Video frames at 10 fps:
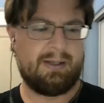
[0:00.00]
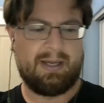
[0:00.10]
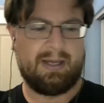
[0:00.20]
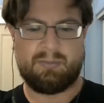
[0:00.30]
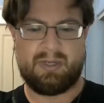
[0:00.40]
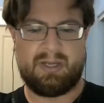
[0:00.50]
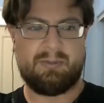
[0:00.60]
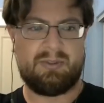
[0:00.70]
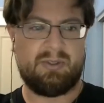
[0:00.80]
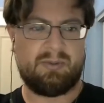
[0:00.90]
And what I
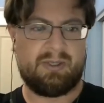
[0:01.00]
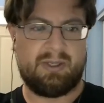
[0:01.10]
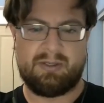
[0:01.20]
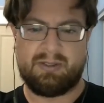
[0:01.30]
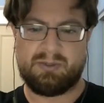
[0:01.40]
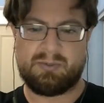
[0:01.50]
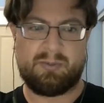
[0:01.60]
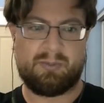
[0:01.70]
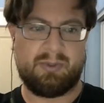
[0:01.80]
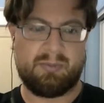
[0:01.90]
would do here is 1.1